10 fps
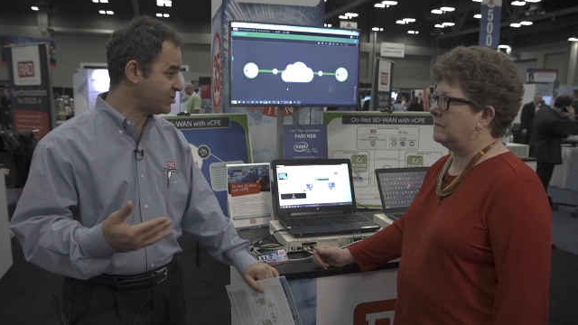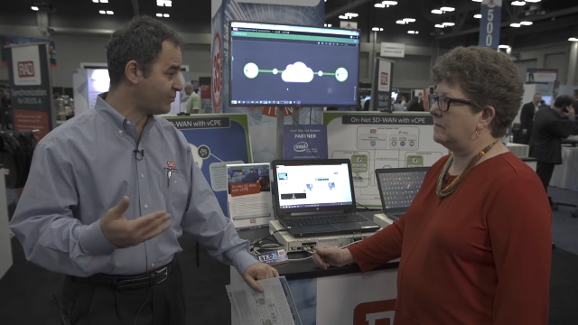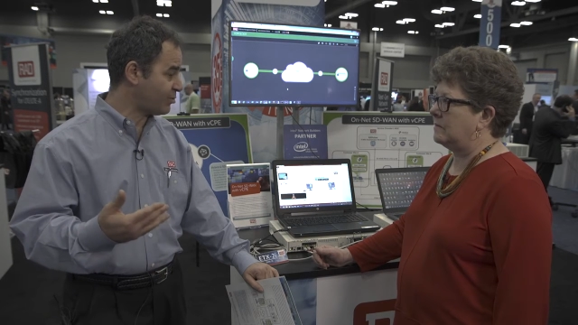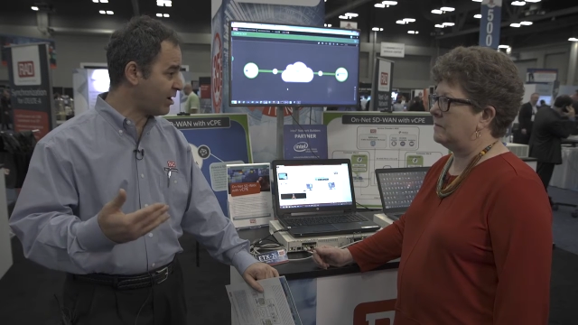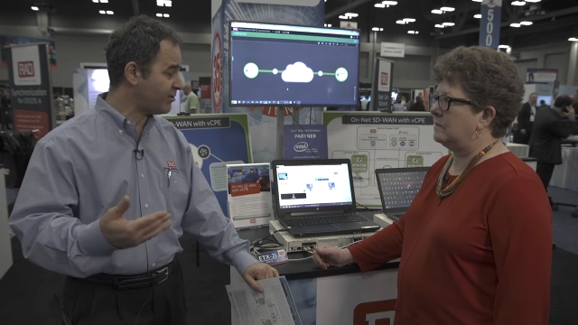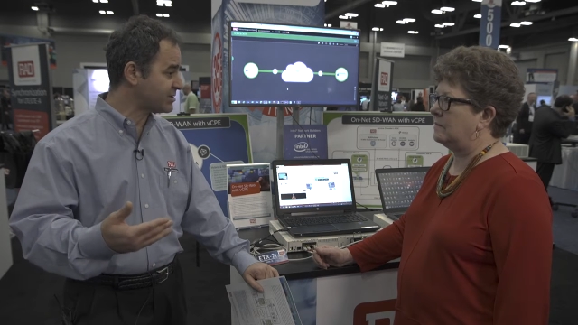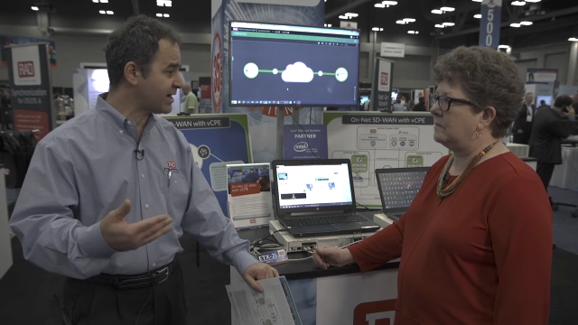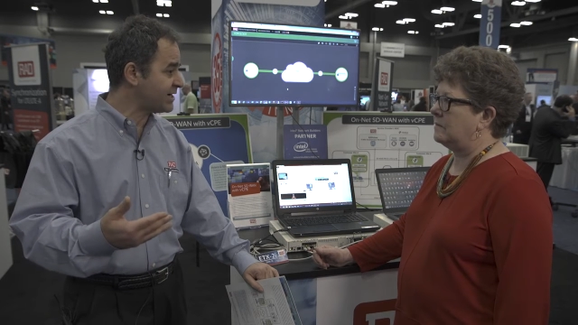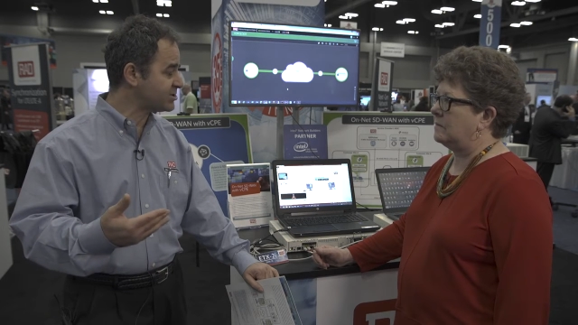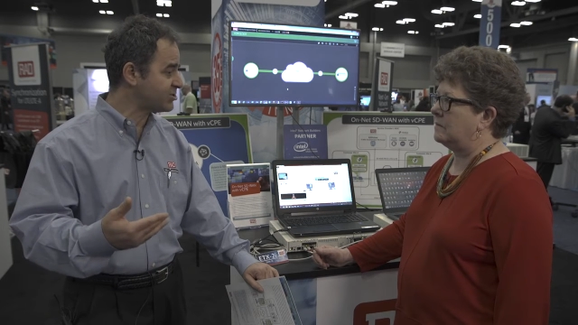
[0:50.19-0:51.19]
Speaker 1: to
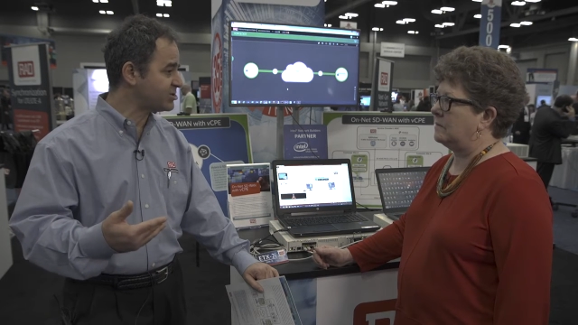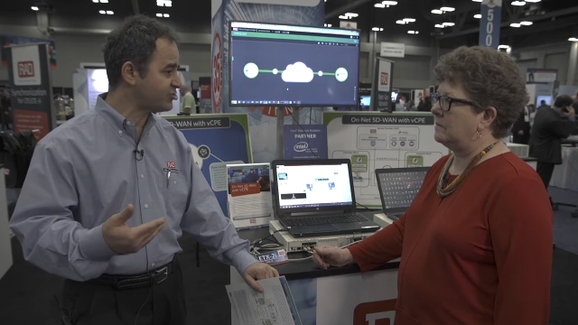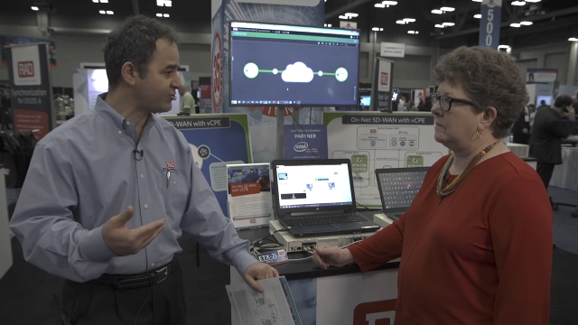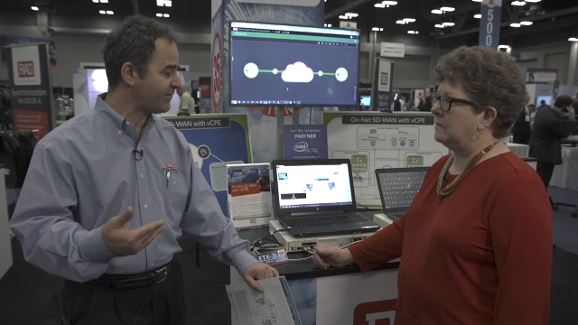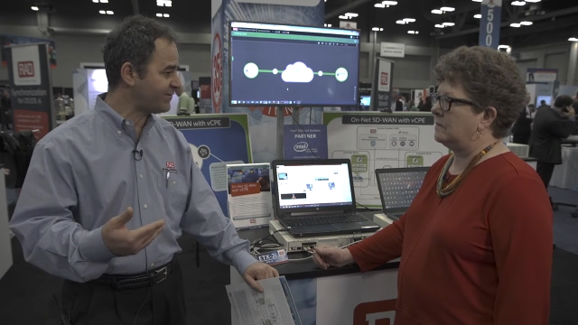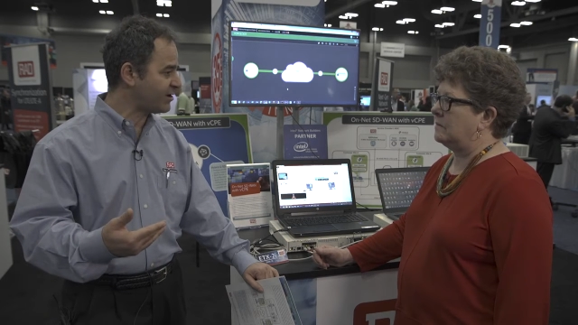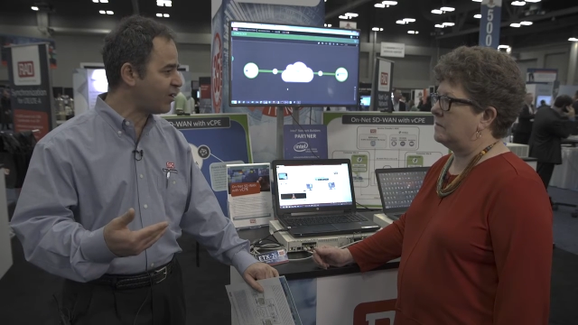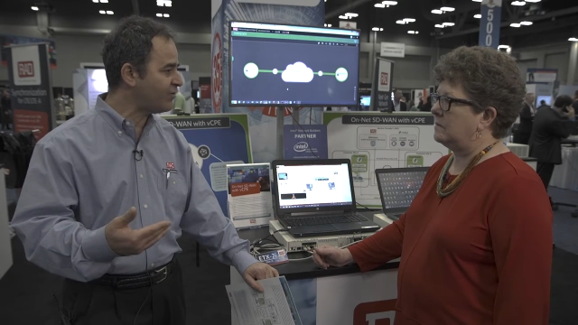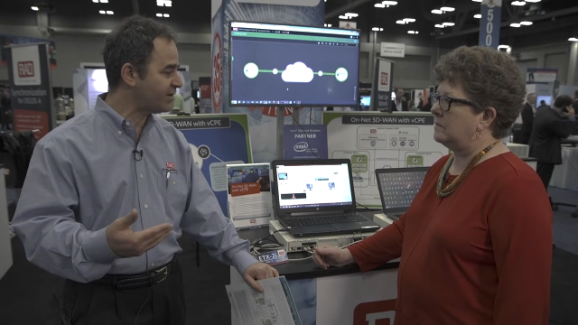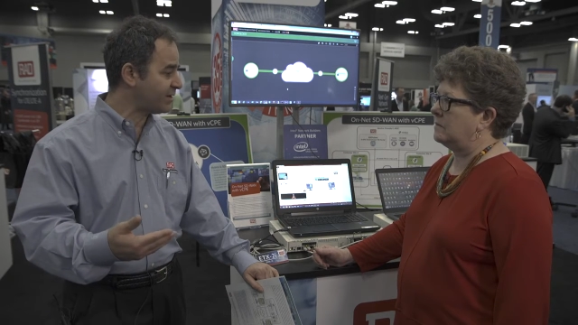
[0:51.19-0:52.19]
prioritize certain traffic
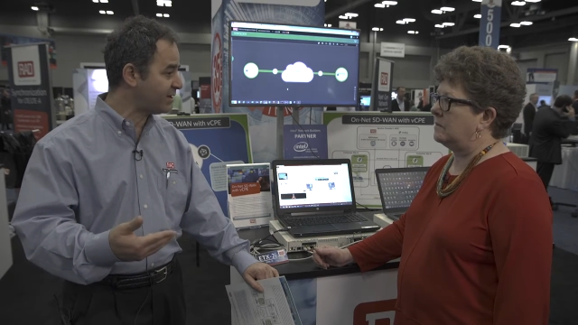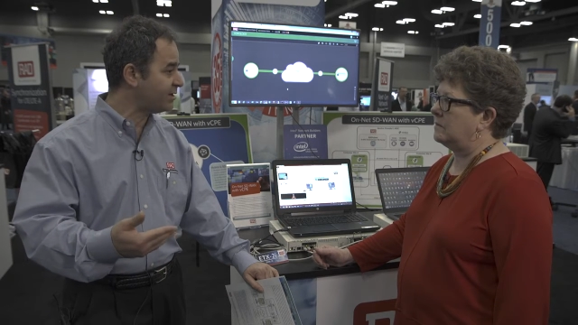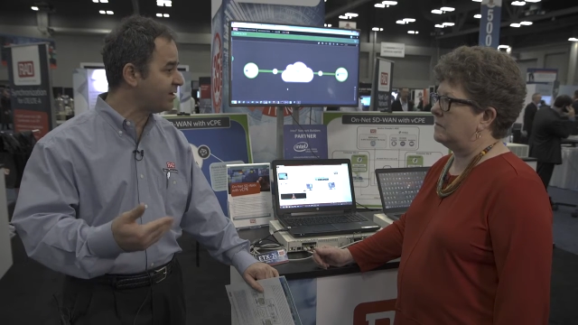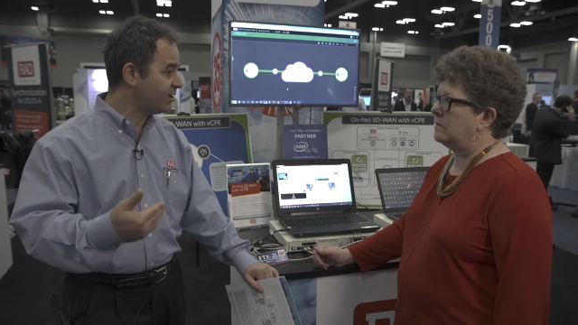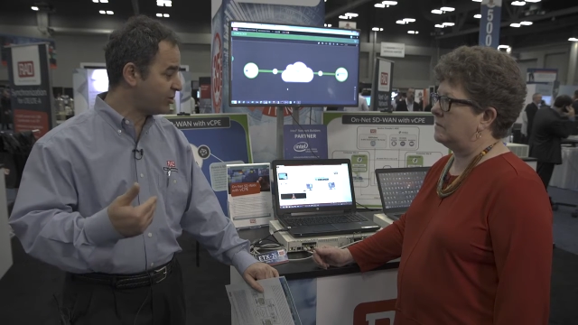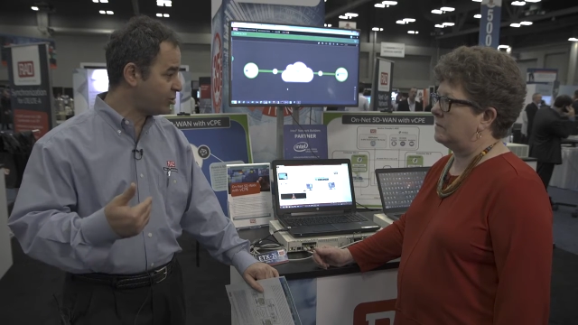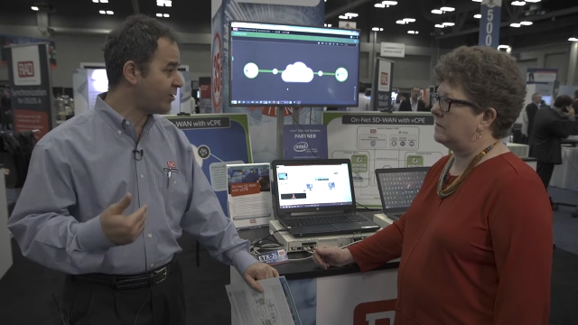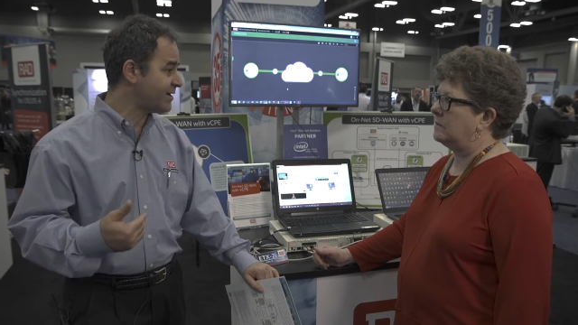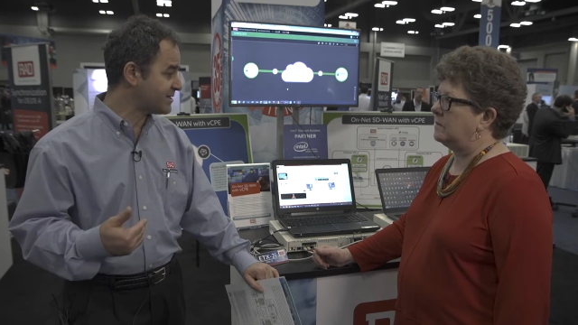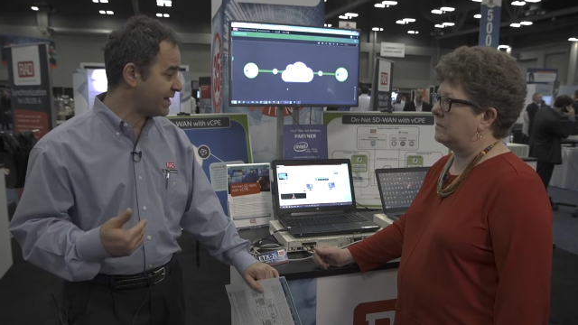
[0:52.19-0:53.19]
over the
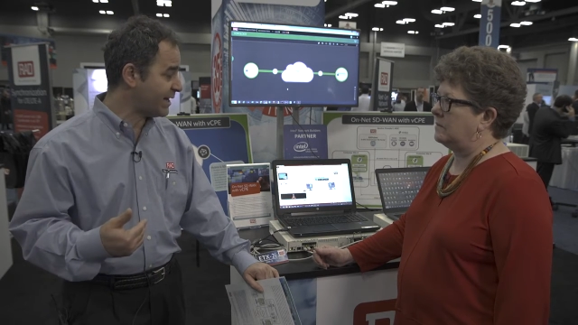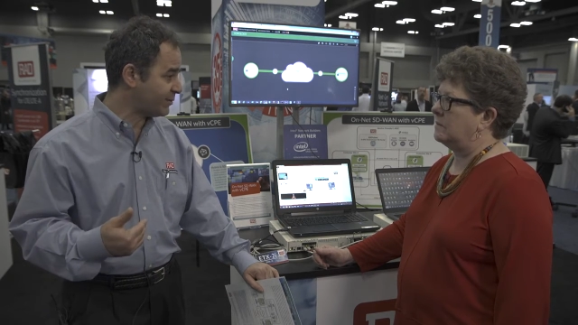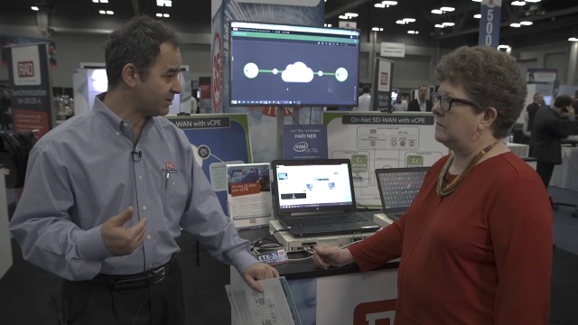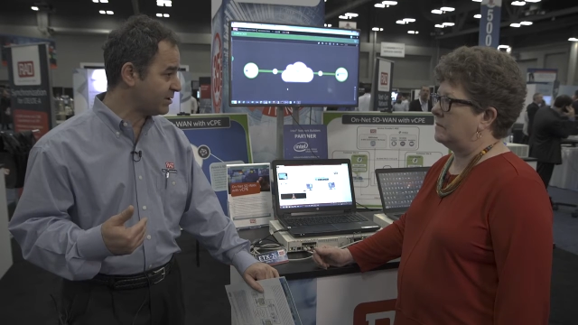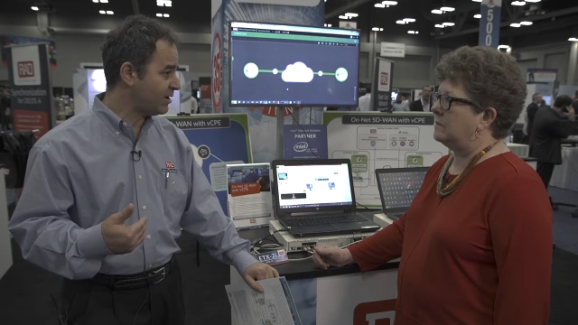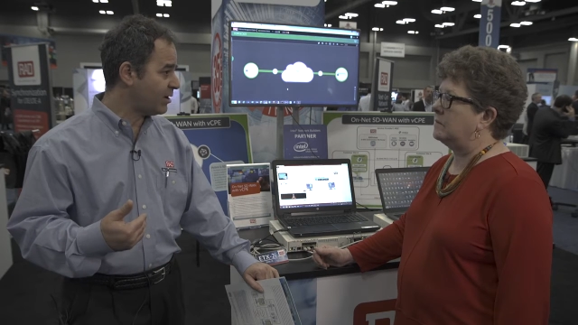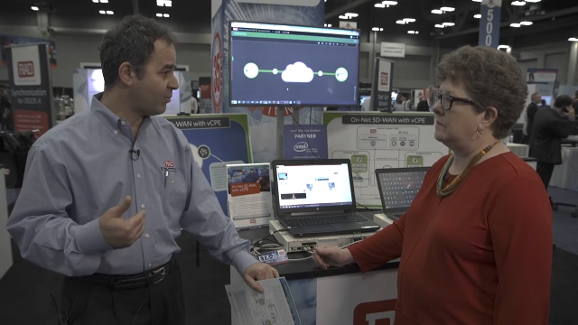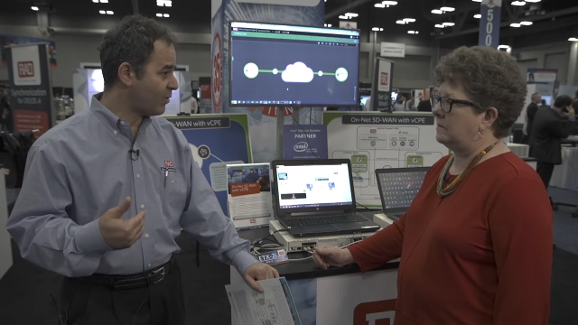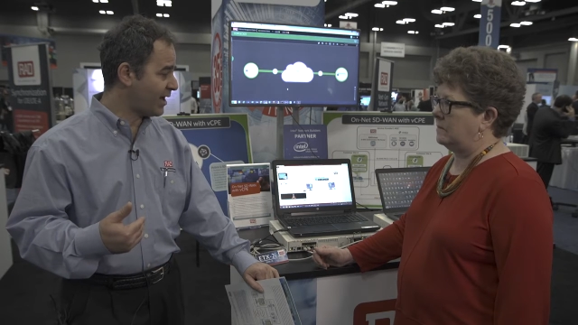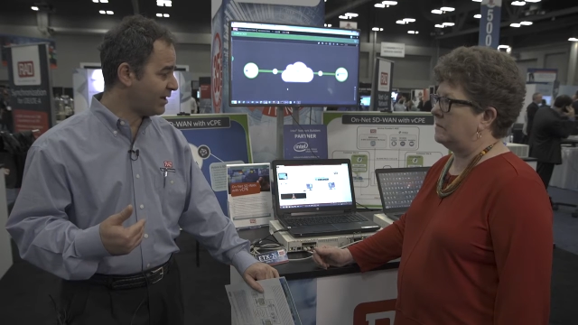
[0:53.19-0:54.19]
QoS-enabled
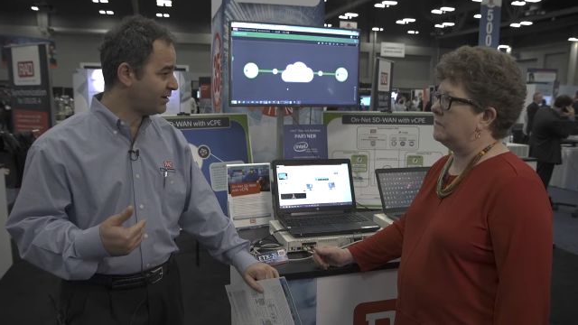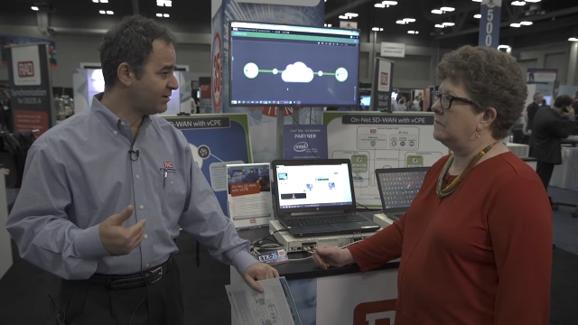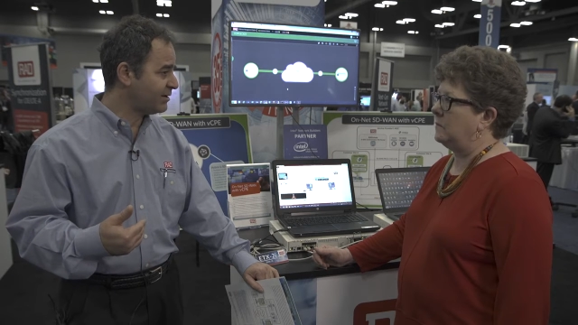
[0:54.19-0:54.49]
WAN,